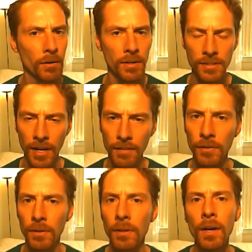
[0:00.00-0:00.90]
or
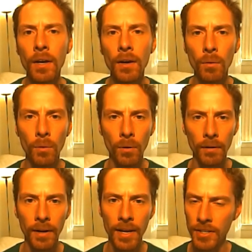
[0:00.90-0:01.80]
insightful
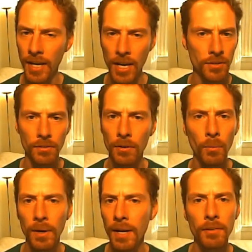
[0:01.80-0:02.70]
or educational or
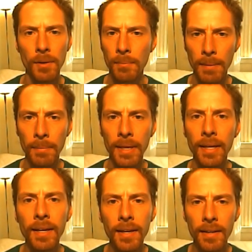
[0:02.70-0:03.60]
whatever it may
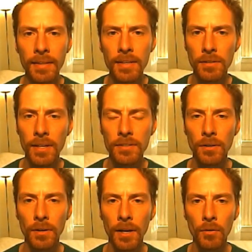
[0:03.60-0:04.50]
be. These are things
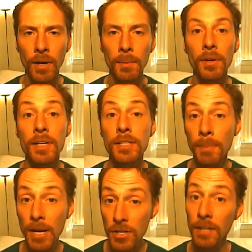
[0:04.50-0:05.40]
that are incredible,
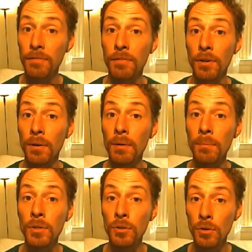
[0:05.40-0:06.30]
especially for
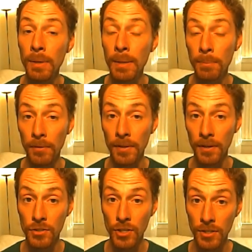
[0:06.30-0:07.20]
new people that
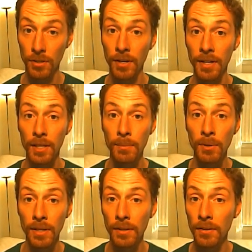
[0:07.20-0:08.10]
are just starting in the
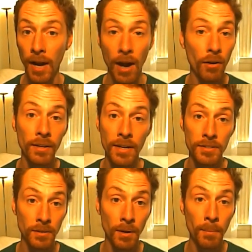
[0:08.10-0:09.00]
community. They're out
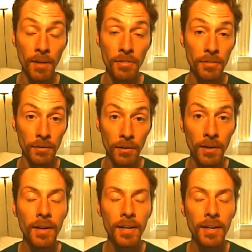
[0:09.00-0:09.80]
less than a month, or